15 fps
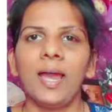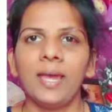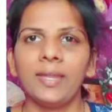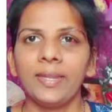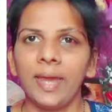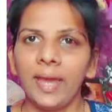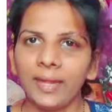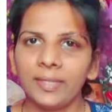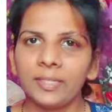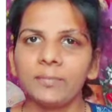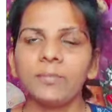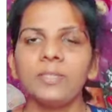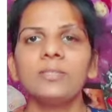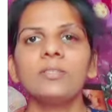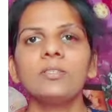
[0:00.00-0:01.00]
An atom
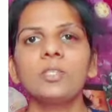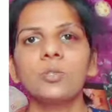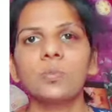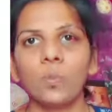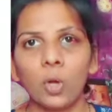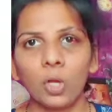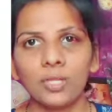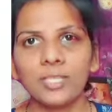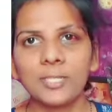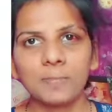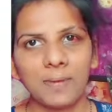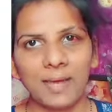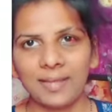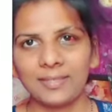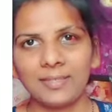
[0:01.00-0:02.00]
is the smallest
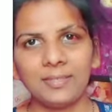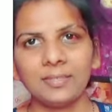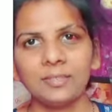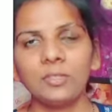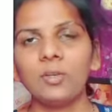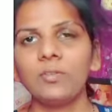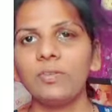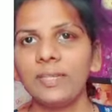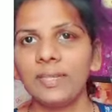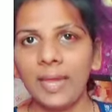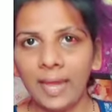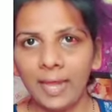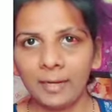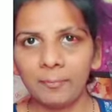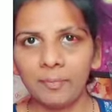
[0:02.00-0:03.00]
particle of an
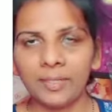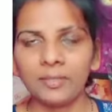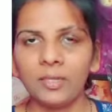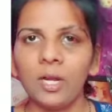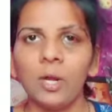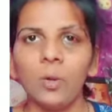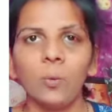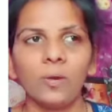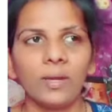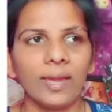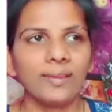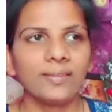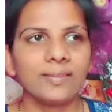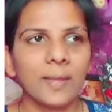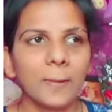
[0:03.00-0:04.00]
element. For
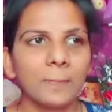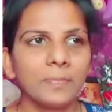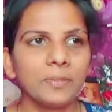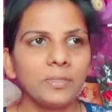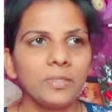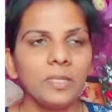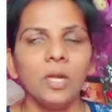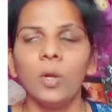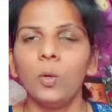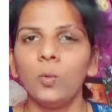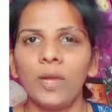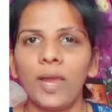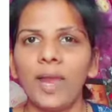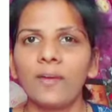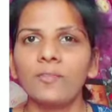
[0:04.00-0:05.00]
example, we
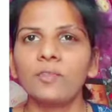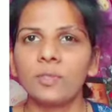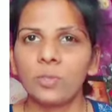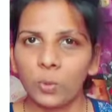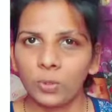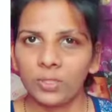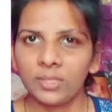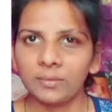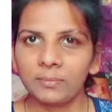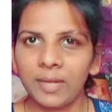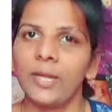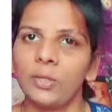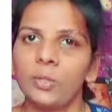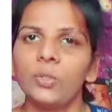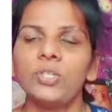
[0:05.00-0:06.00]
have sodium,
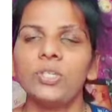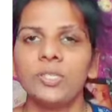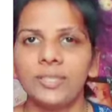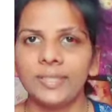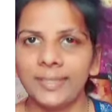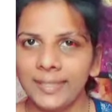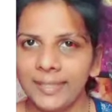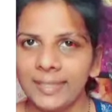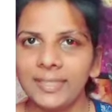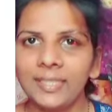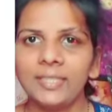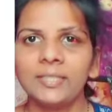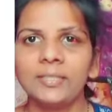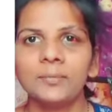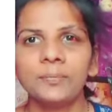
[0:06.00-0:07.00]
hydrogen,
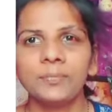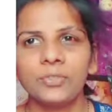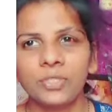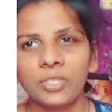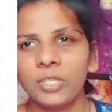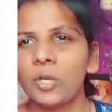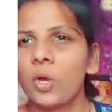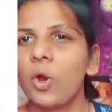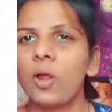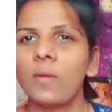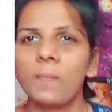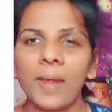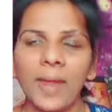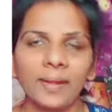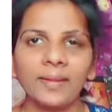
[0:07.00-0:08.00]
helium, xenon,
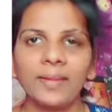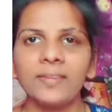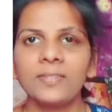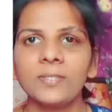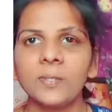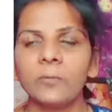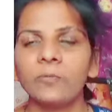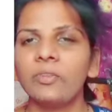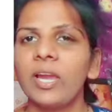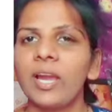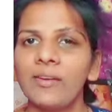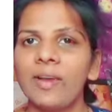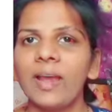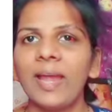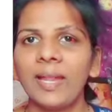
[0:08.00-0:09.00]
magnesium. We
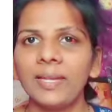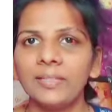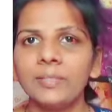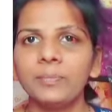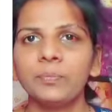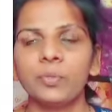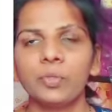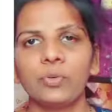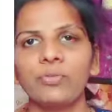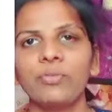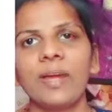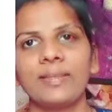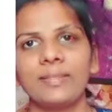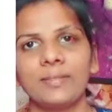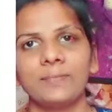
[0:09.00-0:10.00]
have n number of
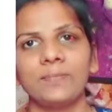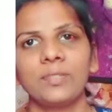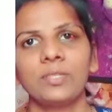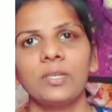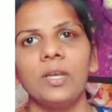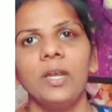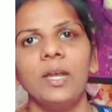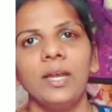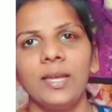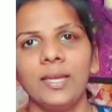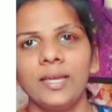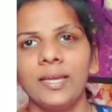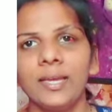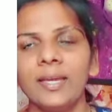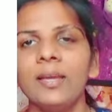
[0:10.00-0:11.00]
atoms.
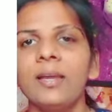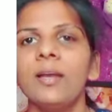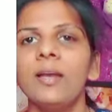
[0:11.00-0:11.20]
Okay,